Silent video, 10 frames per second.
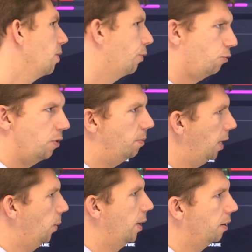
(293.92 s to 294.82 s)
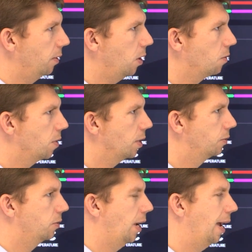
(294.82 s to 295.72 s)
were extremely quick on the long
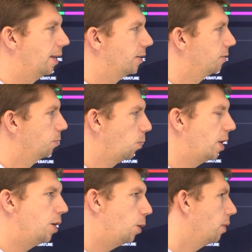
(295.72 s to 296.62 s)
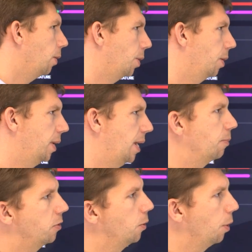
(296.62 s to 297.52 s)
runs, and we knew they were going to be an
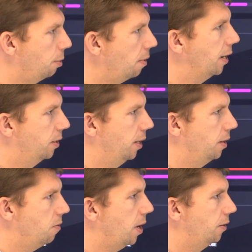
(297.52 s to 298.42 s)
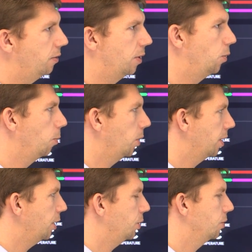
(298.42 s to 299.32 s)
absolute threat in the race in normal
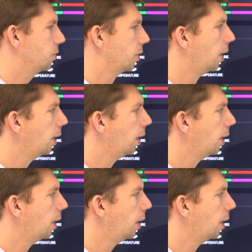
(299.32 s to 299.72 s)
conditions.